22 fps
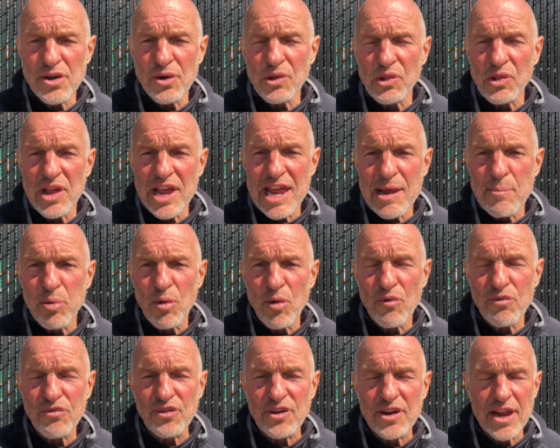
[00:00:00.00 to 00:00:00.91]
your
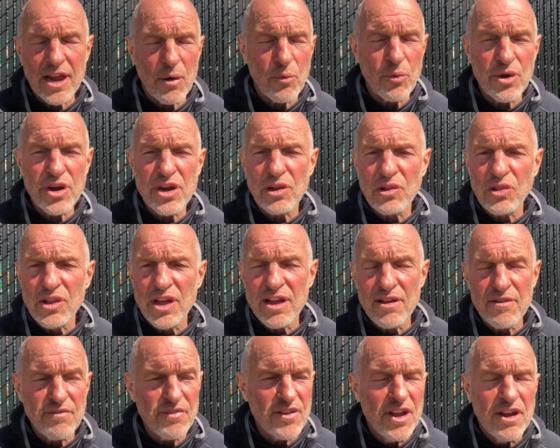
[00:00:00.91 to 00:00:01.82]
label, forget where you
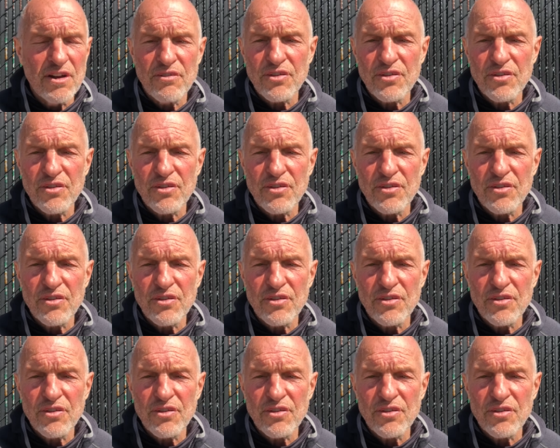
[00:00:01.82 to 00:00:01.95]
live,